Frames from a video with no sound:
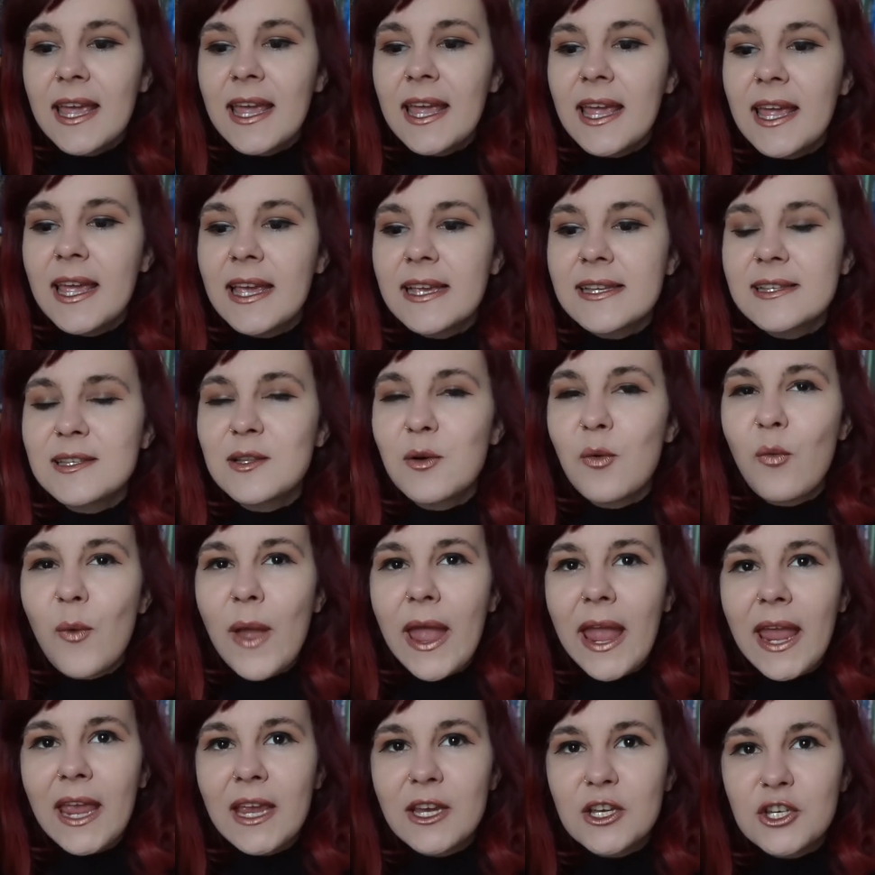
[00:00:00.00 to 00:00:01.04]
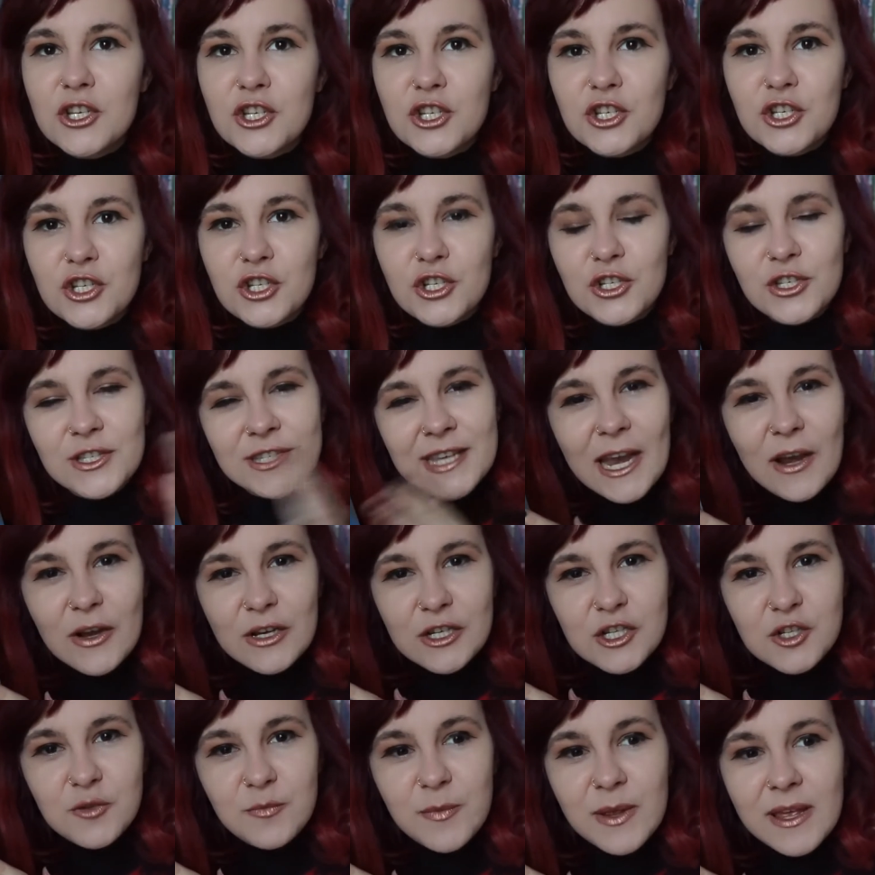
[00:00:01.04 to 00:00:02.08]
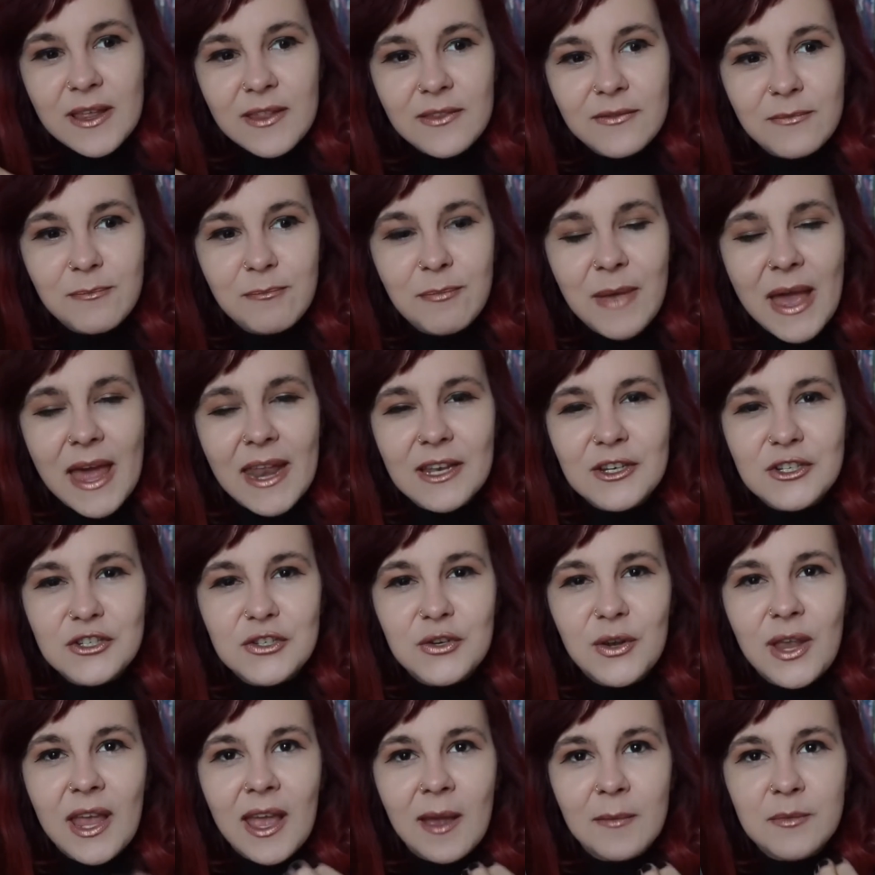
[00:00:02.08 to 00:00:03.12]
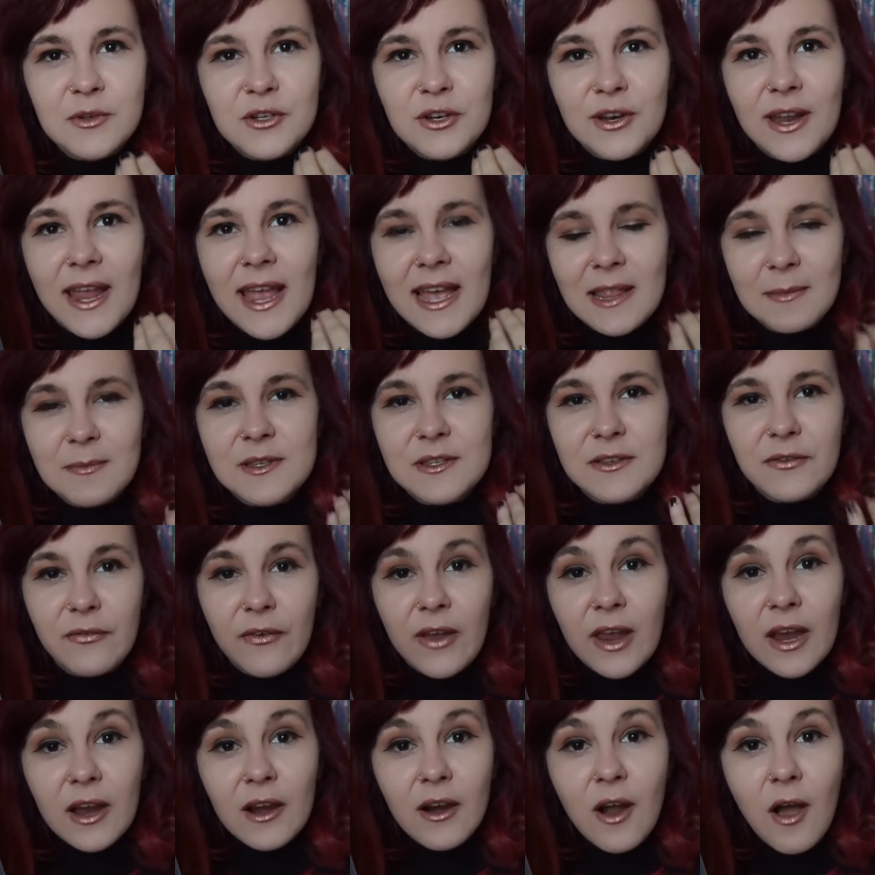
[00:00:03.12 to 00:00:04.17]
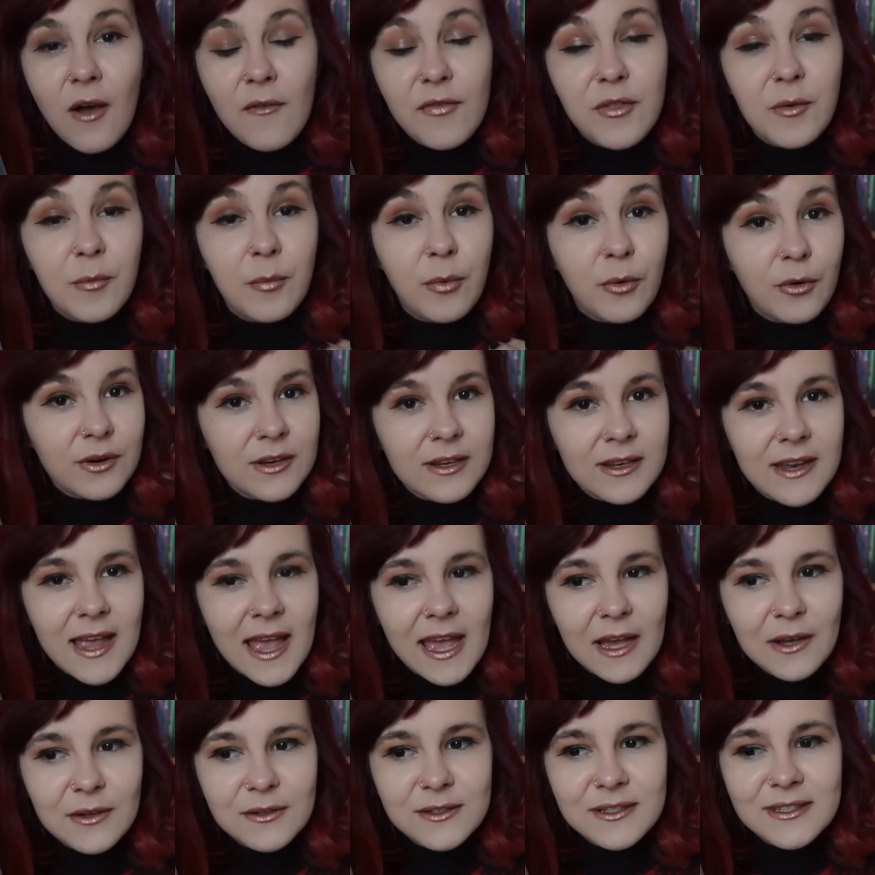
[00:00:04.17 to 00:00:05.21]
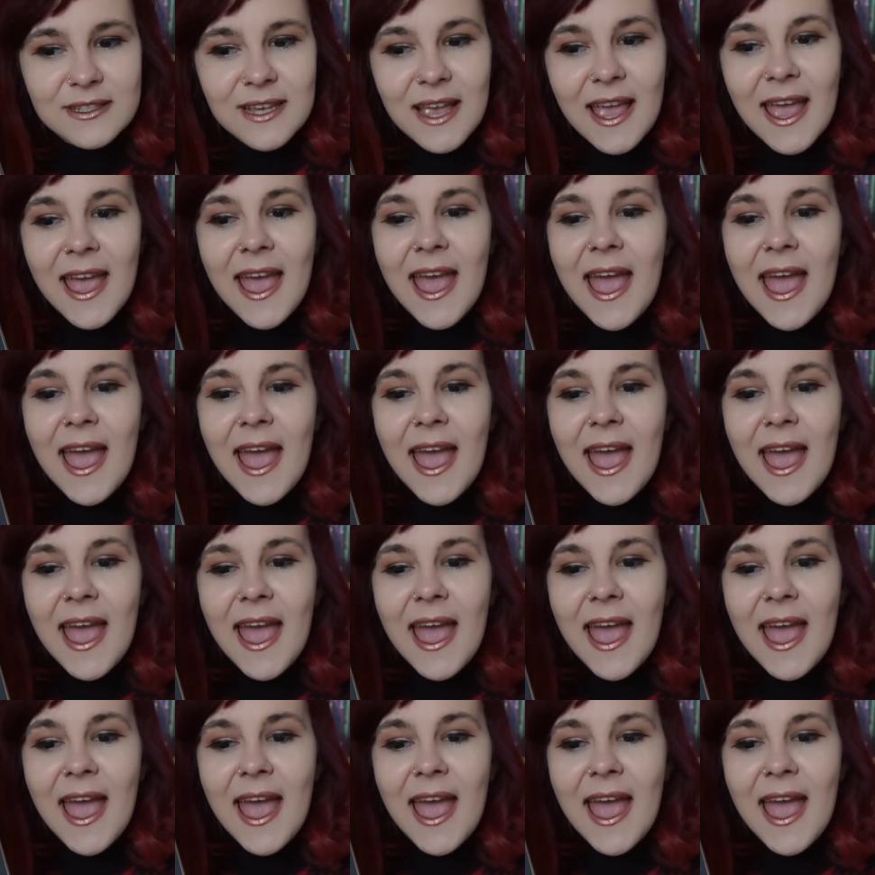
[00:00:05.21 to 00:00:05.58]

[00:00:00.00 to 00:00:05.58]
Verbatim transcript: is the way Sarah Schmidt managed to capture the atmosphere of the Borden house